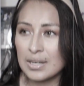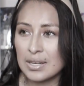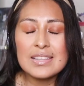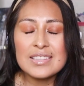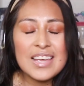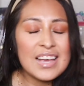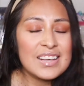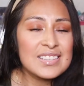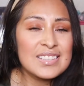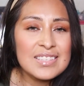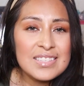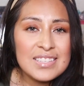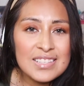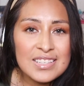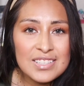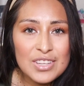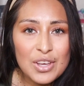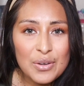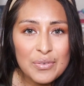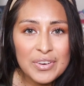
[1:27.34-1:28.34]
tax season
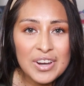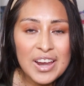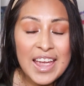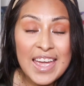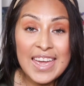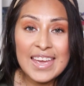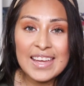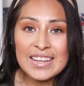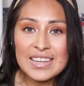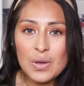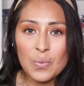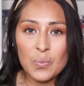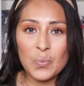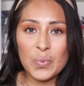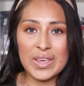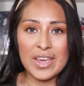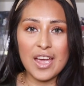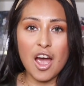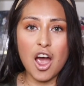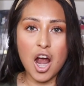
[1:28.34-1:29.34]
is over and
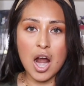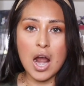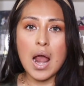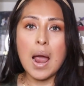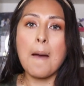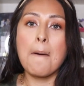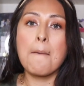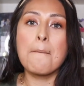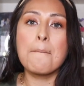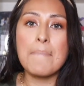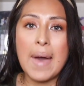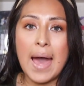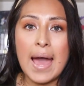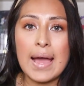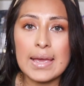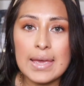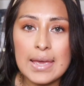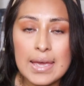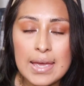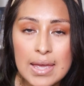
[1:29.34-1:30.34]
we are
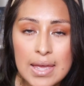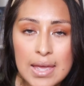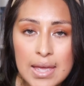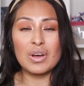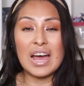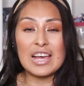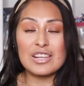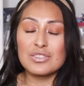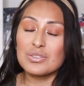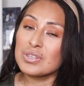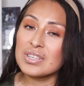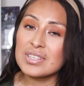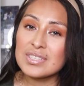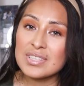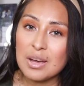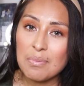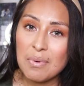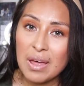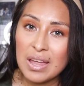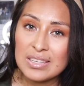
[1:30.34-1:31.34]
back. As you can
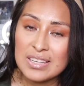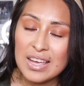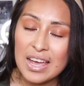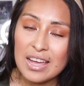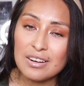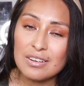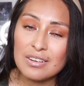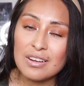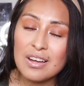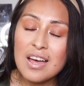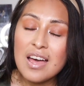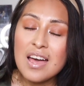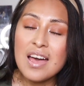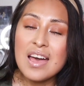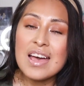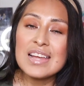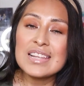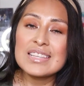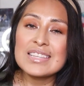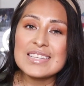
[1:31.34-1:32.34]
tell by the title,
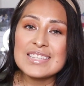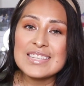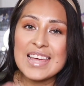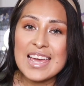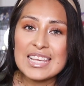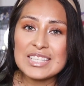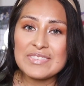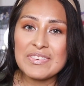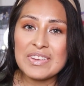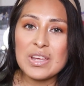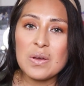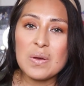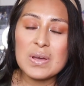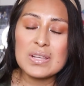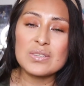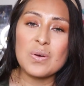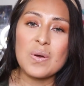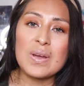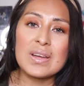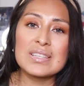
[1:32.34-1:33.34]
today's video
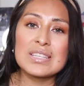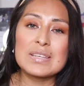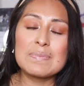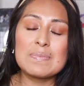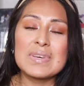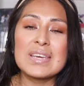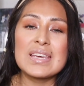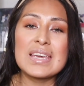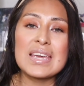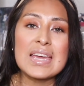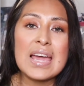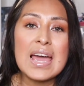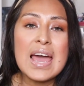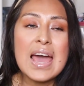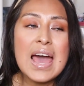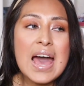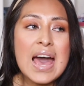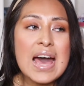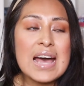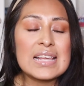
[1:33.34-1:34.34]
is going to be
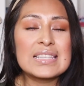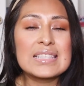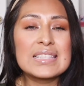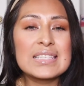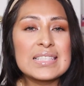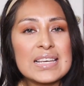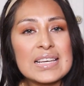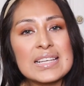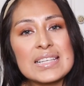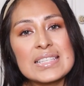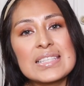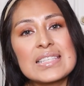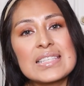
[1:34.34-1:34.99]
a 7